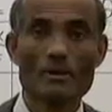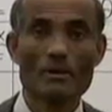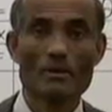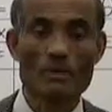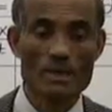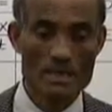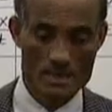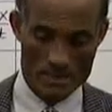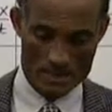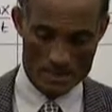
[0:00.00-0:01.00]
All
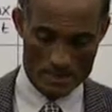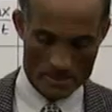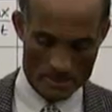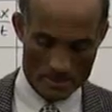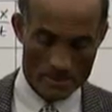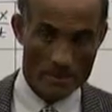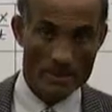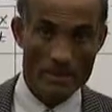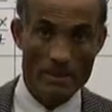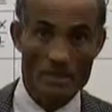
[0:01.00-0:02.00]
right.
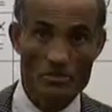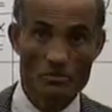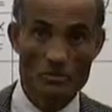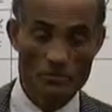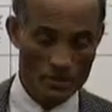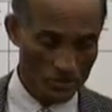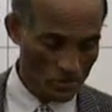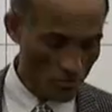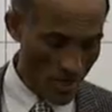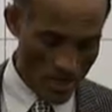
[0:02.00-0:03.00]
let's do the
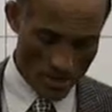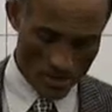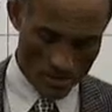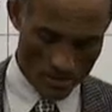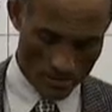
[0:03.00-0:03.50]
first trial.